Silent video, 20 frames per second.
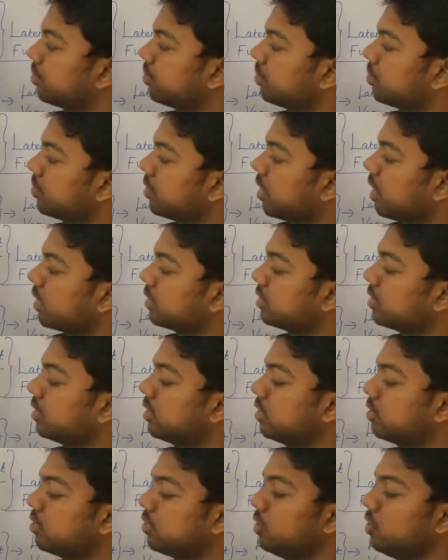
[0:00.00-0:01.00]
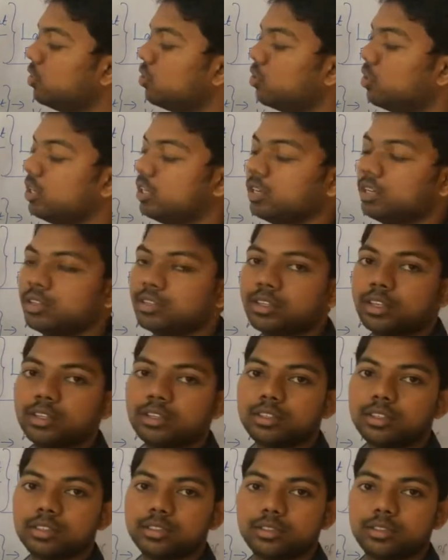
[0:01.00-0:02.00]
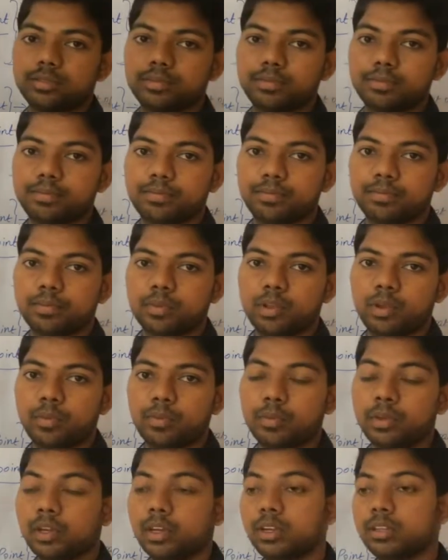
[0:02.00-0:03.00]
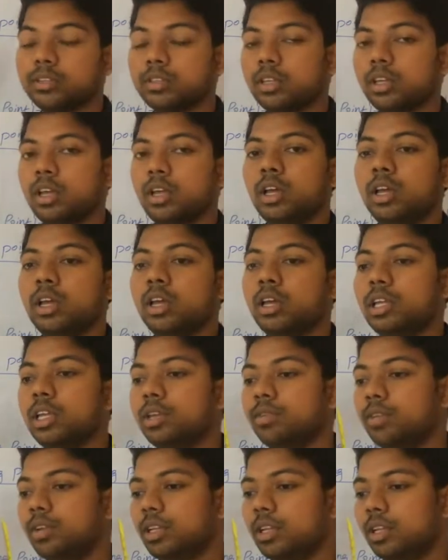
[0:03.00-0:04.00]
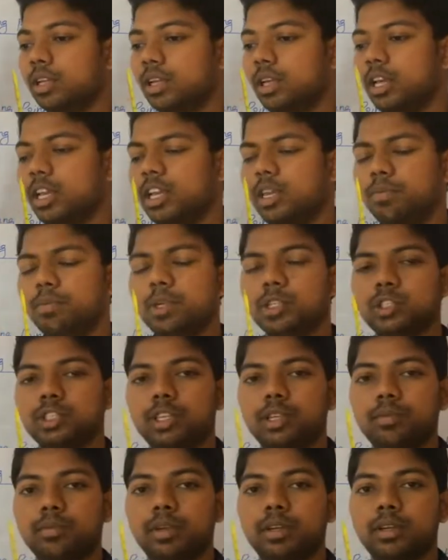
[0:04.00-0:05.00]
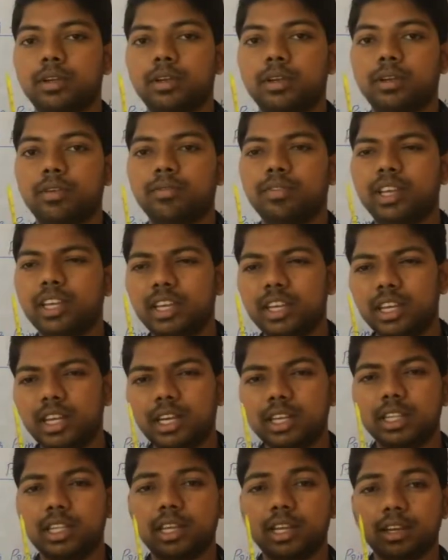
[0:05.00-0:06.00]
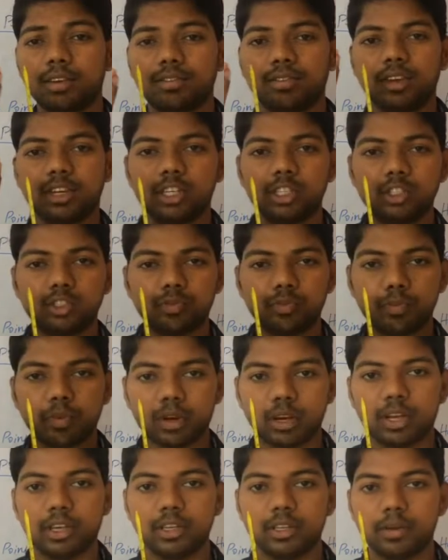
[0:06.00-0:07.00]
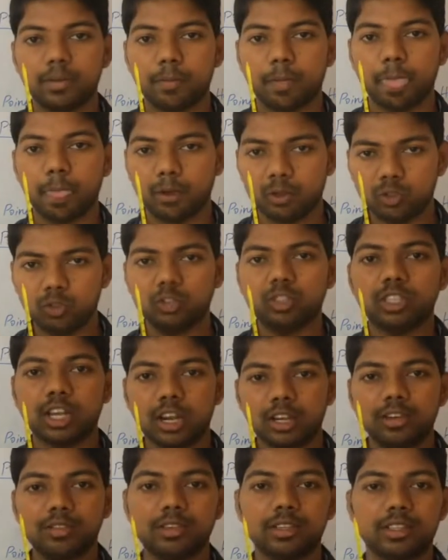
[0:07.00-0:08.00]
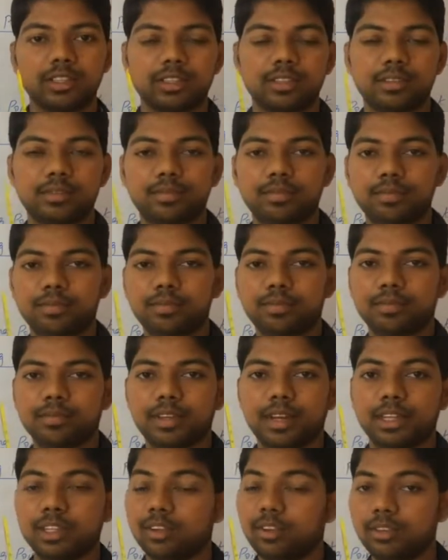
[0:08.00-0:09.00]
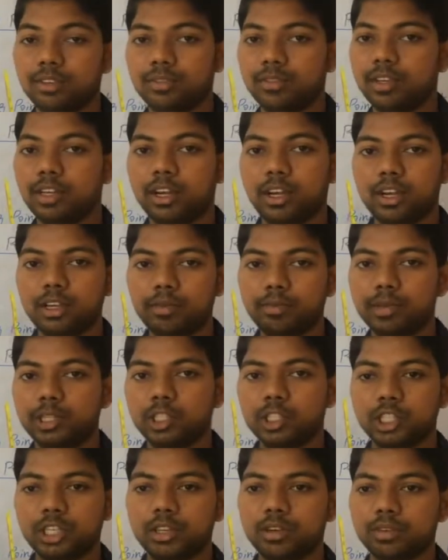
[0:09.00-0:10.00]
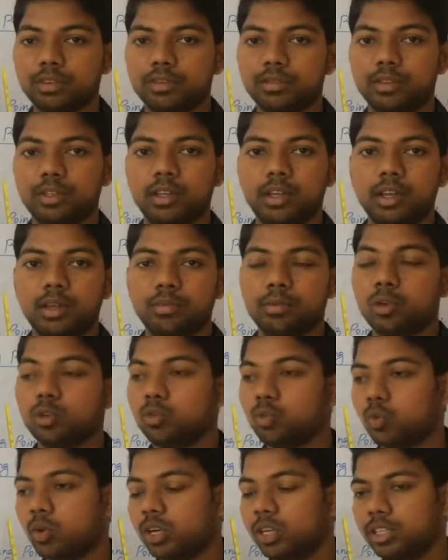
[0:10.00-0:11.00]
as a 0 degree Celsius because even any measurement we need the reference point to start with. Otherwise we can't measure, because what is a